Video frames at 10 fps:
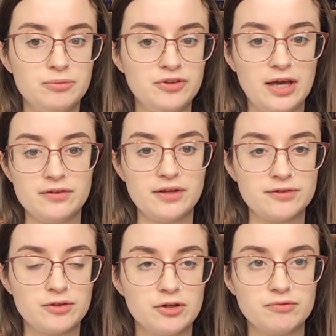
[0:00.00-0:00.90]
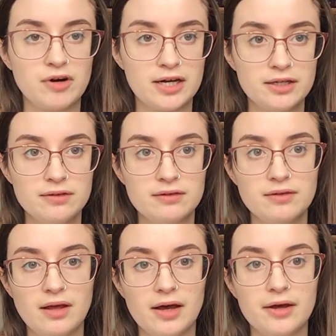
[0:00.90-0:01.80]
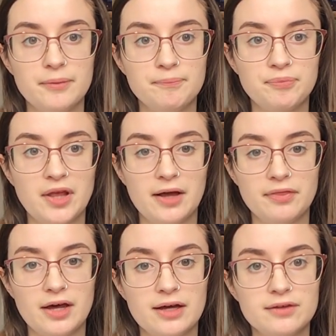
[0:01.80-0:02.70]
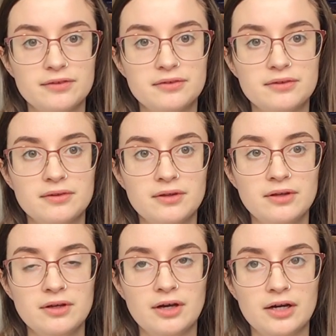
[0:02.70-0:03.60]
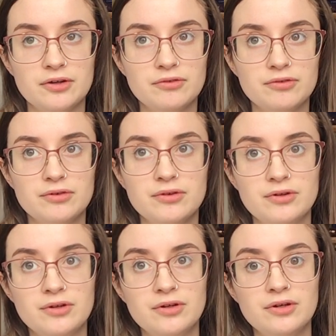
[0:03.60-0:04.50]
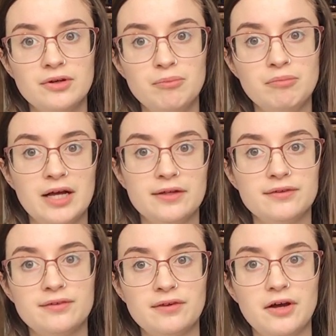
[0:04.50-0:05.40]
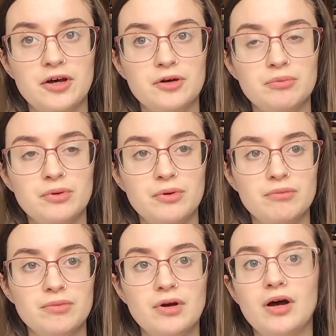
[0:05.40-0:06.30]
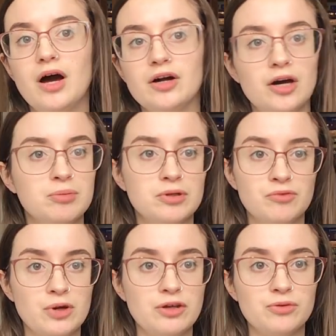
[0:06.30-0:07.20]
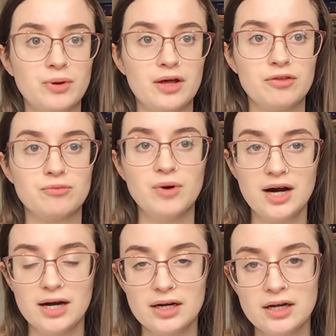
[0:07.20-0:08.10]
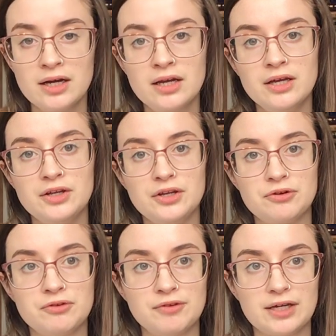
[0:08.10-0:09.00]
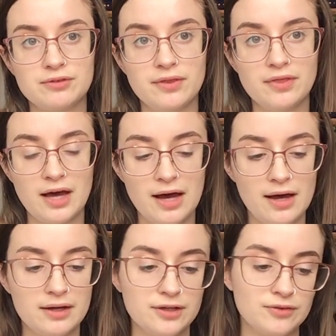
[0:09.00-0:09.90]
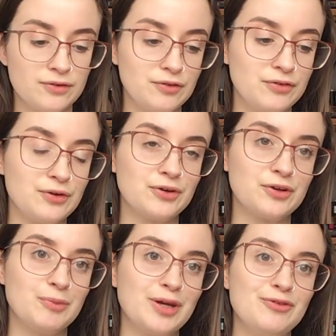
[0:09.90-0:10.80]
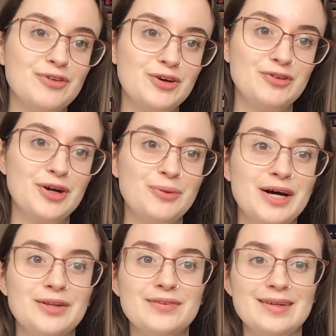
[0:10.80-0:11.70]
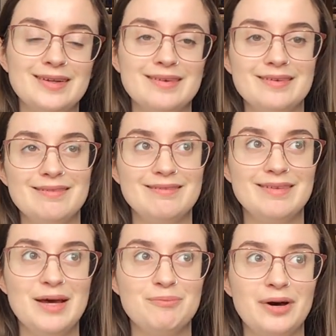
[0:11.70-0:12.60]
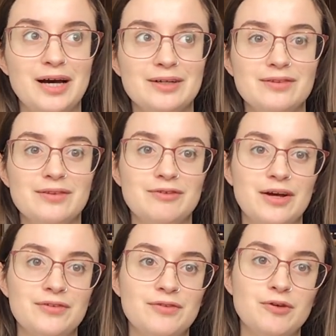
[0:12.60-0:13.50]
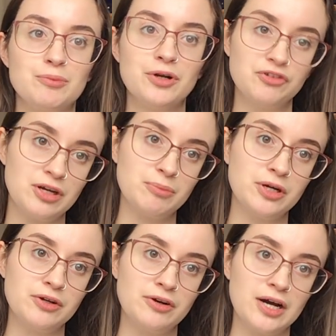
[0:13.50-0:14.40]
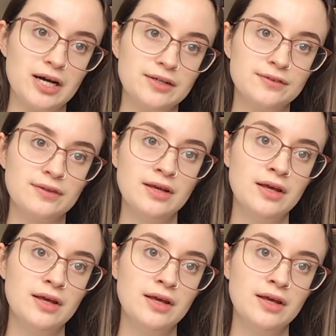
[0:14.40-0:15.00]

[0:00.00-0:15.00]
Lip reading: test hasn't gone right, and that's kind of messed up a couple of weeks worth of work, you could reflect on that. It's obviously not going to make you feel very well, it's going to impact the rest of your project progress,